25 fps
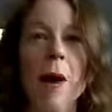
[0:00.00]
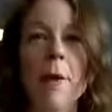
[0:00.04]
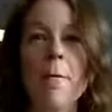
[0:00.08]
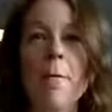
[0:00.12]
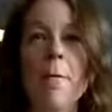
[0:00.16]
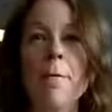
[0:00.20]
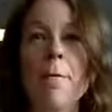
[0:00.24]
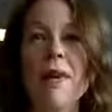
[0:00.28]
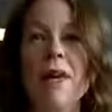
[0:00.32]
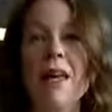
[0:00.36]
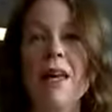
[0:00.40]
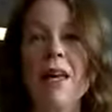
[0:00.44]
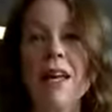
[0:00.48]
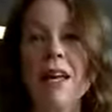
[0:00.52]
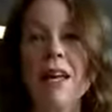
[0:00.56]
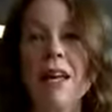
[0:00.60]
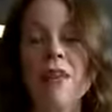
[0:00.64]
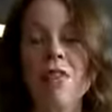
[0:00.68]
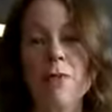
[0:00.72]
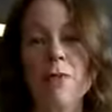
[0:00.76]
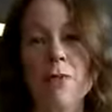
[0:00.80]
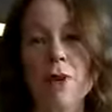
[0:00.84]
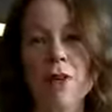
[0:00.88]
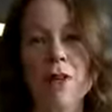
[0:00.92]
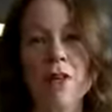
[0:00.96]
Many
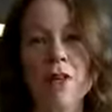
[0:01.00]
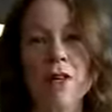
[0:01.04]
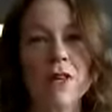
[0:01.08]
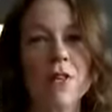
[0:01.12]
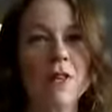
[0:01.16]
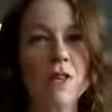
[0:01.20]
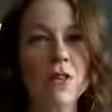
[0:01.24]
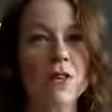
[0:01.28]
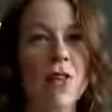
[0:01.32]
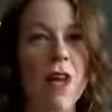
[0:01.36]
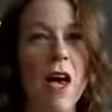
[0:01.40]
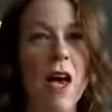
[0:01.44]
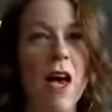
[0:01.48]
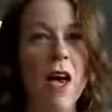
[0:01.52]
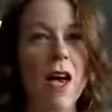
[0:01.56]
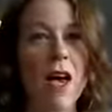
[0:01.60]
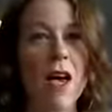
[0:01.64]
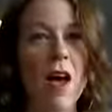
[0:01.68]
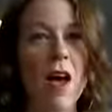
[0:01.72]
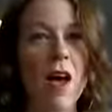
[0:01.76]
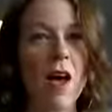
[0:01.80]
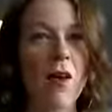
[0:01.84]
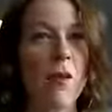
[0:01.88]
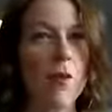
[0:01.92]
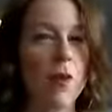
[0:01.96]
of the pillows
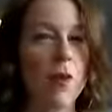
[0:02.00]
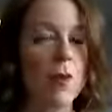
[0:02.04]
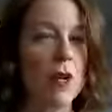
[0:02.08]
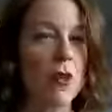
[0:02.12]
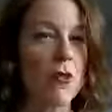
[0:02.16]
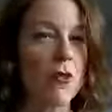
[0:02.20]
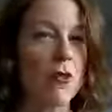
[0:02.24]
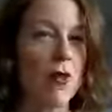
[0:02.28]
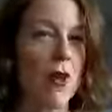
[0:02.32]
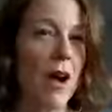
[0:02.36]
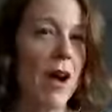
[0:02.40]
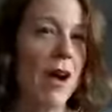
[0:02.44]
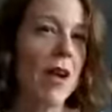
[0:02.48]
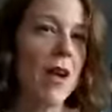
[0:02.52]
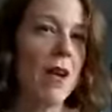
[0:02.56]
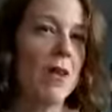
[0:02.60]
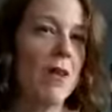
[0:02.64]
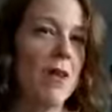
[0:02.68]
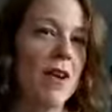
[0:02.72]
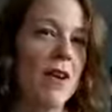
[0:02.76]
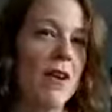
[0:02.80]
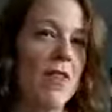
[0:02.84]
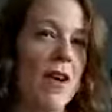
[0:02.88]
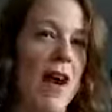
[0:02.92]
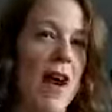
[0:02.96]
that I will be trying,
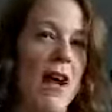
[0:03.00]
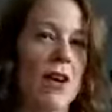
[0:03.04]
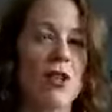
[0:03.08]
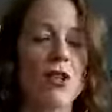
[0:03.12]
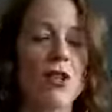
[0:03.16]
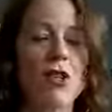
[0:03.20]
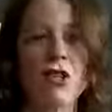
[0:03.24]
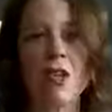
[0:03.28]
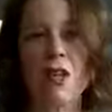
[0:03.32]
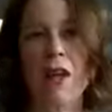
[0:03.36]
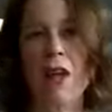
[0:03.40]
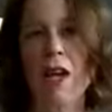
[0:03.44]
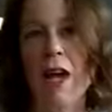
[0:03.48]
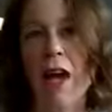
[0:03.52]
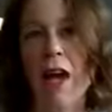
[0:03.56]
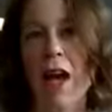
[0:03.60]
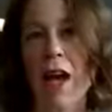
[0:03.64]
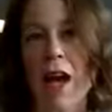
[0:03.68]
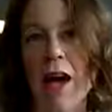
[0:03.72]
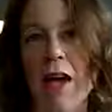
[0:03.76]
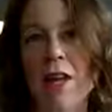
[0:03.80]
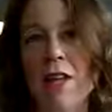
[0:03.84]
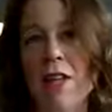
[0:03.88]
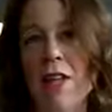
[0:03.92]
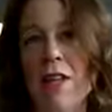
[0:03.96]
we have actually
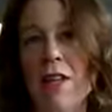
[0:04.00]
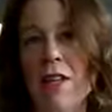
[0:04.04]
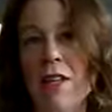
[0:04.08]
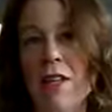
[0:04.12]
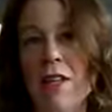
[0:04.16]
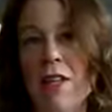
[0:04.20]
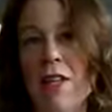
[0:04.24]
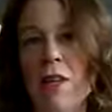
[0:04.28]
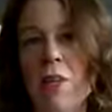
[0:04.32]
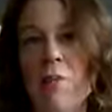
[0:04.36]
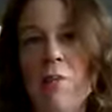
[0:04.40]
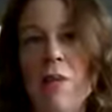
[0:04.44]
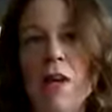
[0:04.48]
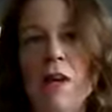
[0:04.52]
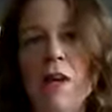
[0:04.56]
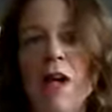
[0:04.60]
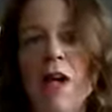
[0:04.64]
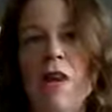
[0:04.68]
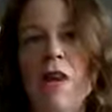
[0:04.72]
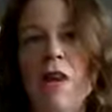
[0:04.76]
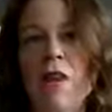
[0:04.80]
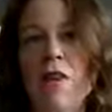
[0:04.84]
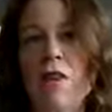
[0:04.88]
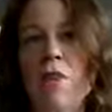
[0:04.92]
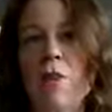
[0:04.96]
had in the clinic
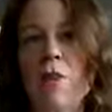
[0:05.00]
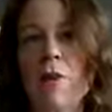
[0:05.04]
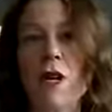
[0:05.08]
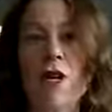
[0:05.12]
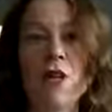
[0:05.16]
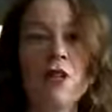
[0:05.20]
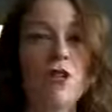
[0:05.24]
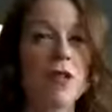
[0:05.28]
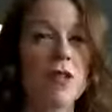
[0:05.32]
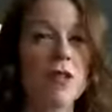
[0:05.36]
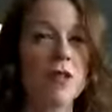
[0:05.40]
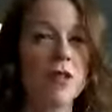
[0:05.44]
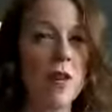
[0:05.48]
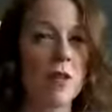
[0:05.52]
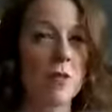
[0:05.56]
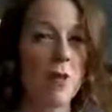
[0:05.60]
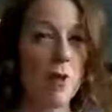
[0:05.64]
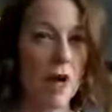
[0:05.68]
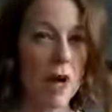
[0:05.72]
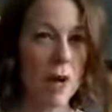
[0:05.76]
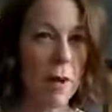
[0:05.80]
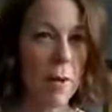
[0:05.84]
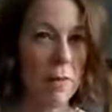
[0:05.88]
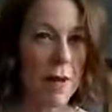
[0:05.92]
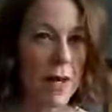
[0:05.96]
because patients have
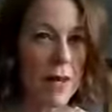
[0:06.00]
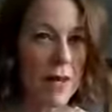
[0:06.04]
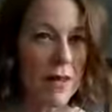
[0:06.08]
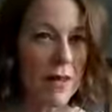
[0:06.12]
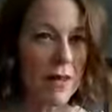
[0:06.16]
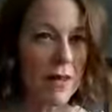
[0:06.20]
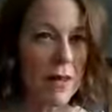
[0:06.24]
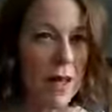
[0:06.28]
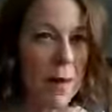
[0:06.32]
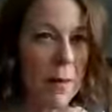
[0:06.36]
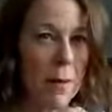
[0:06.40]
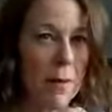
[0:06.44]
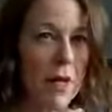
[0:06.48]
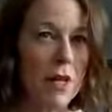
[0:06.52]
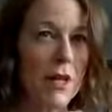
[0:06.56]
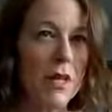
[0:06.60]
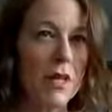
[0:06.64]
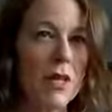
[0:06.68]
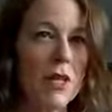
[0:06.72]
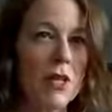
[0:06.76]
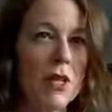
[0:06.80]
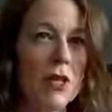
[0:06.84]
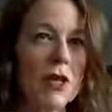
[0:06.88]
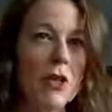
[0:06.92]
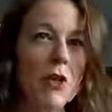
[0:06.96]
recommended them
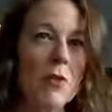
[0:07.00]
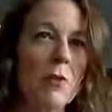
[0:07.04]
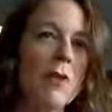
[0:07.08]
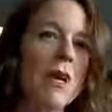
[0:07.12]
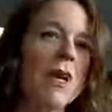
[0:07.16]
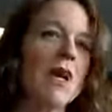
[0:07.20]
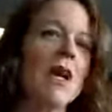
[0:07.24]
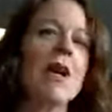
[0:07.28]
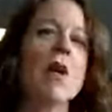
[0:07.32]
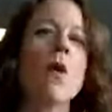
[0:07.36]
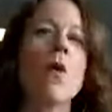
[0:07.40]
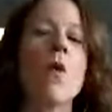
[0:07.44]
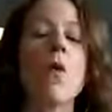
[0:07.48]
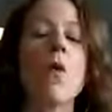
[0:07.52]
to me,